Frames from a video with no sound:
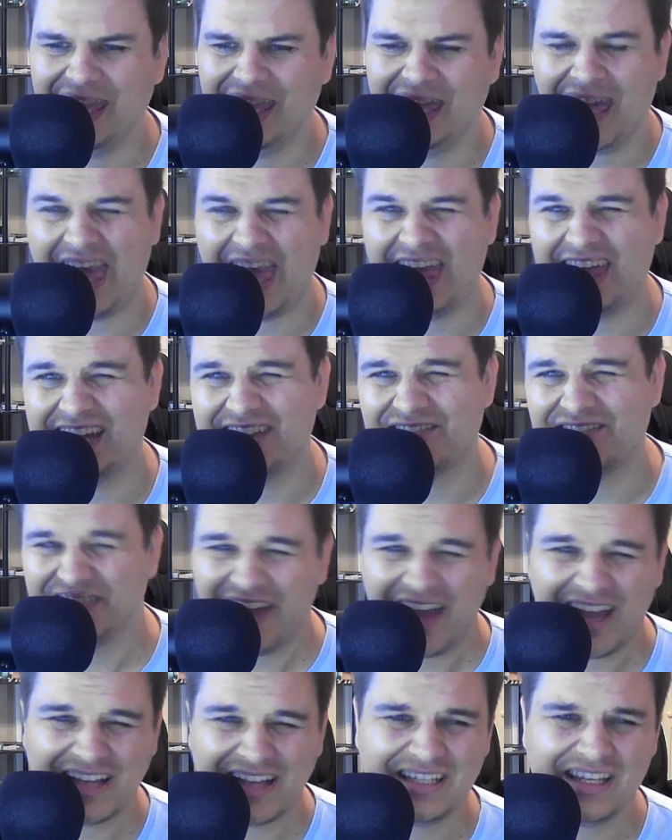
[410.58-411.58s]
And in
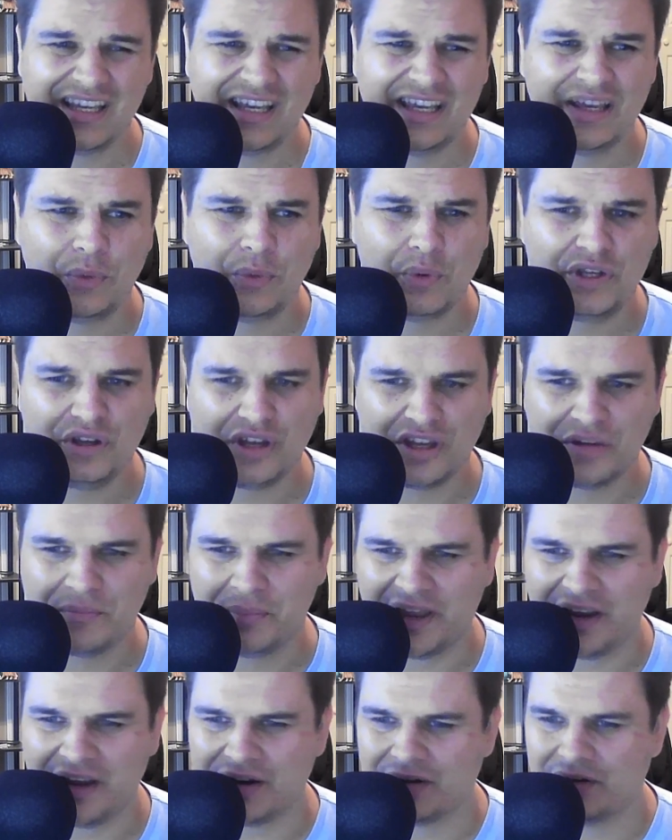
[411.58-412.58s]
fact, when you
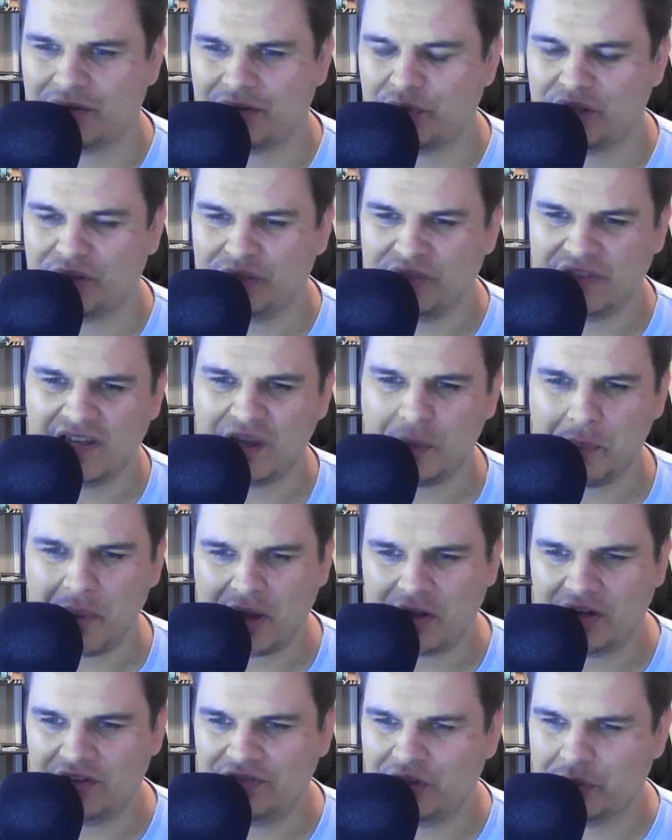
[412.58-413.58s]
think
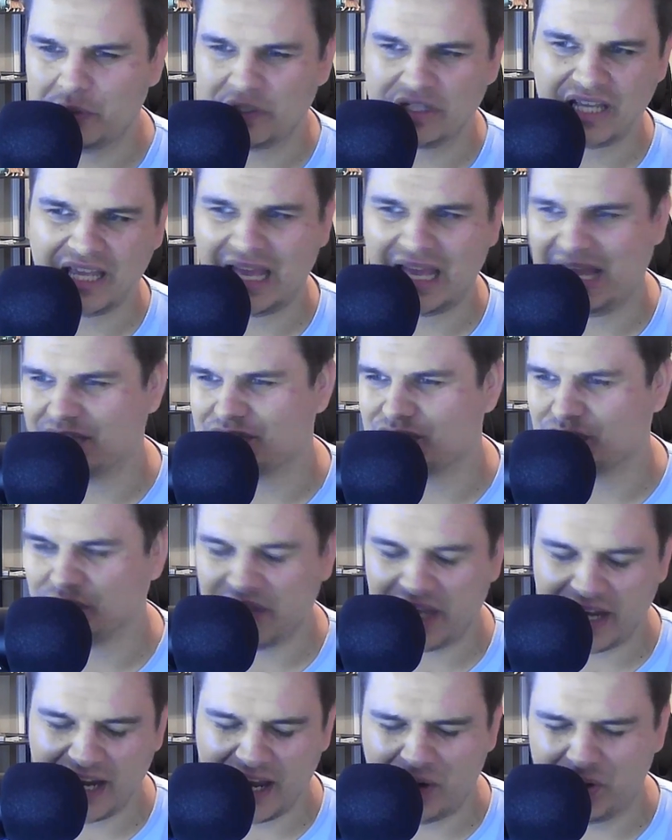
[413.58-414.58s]
about if you were to cancel
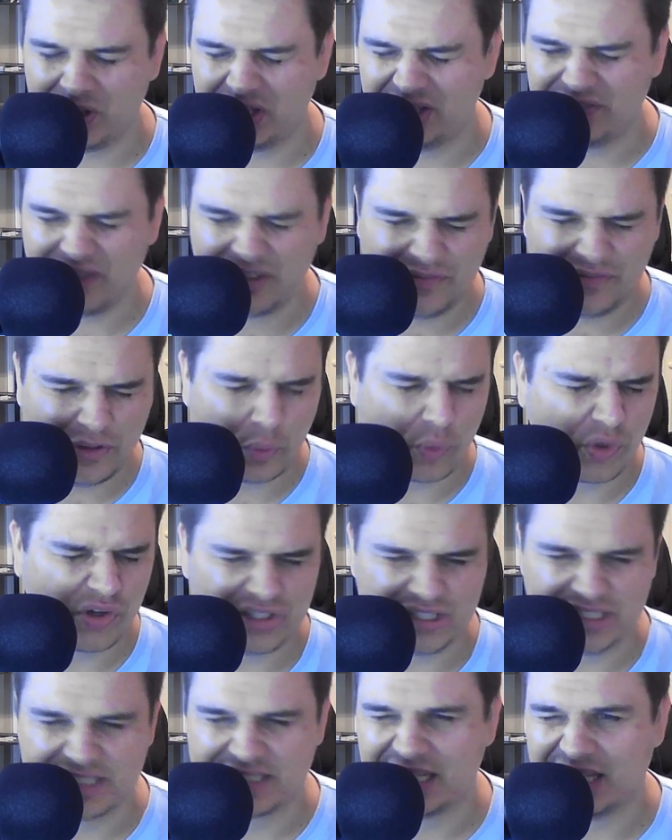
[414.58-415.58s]
that out, even if you were
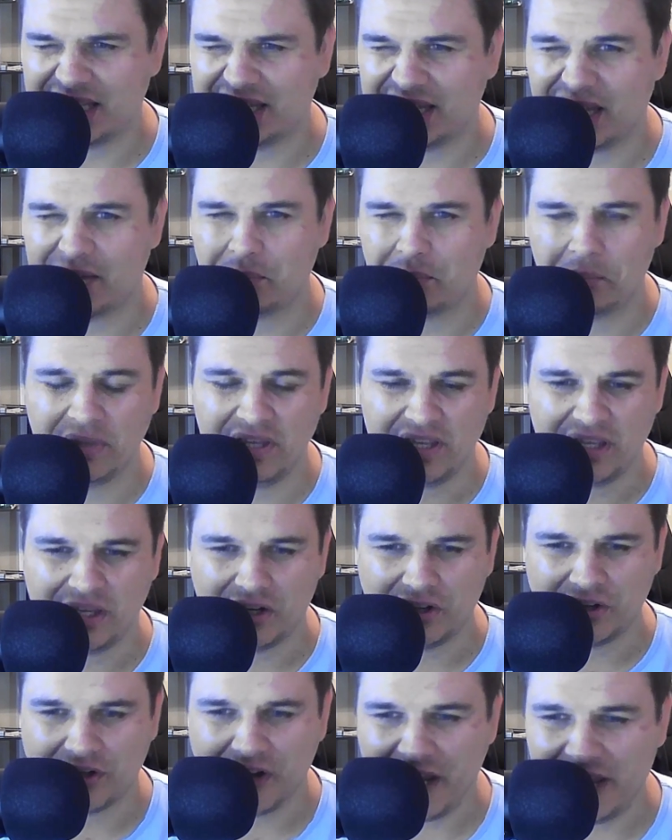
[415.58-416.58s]
to say that being it
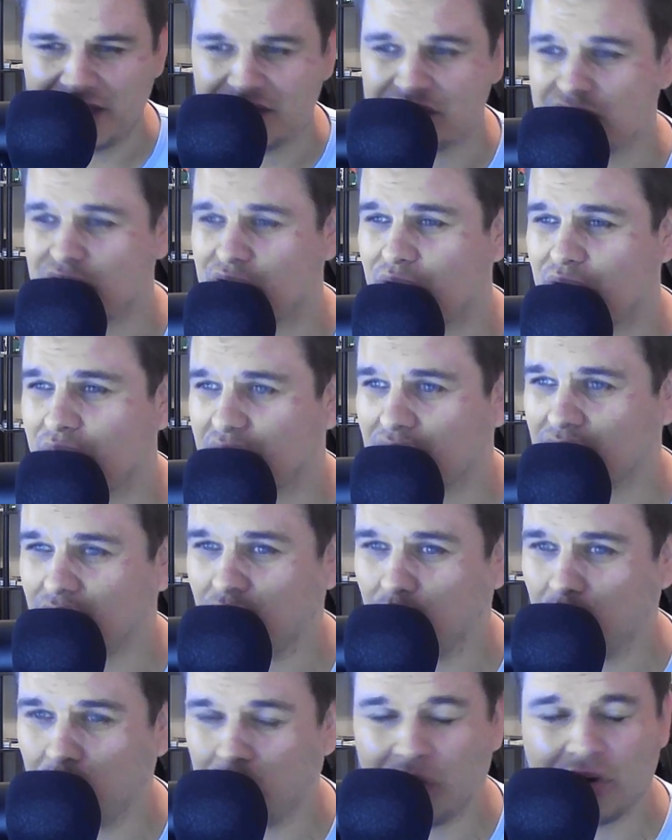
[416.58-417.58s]
on her A2
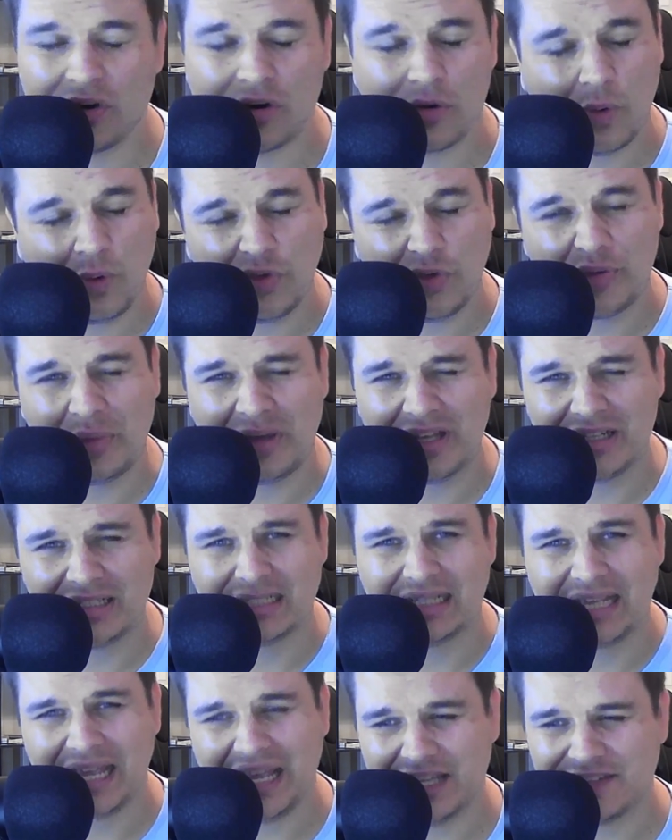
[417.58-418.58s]
or her
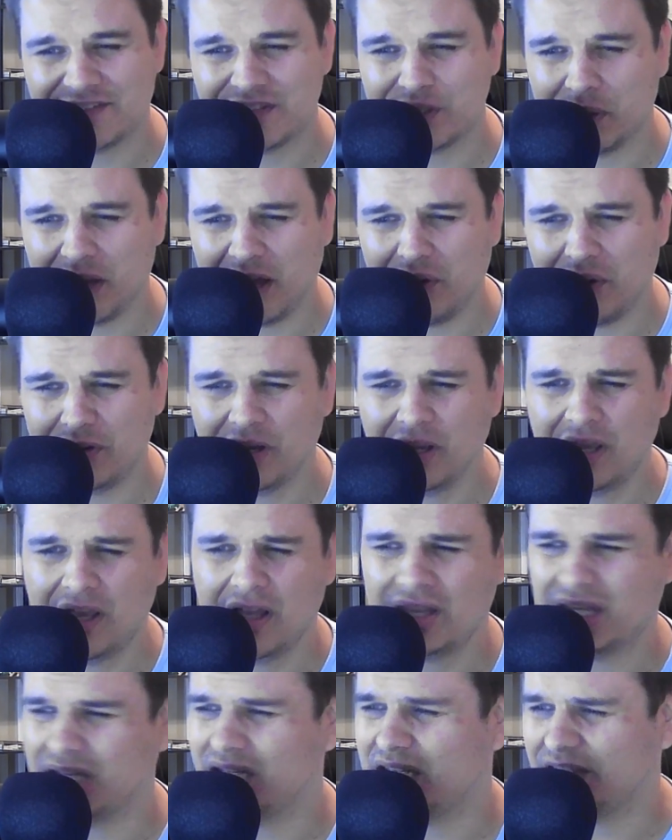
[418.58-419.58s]
ultimate cancel out,
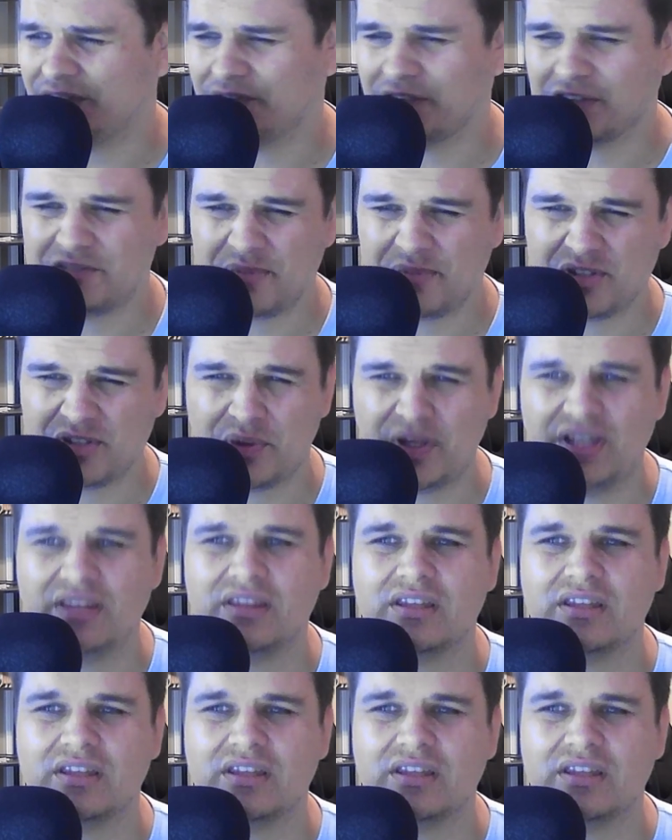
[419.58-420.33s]
the difference between the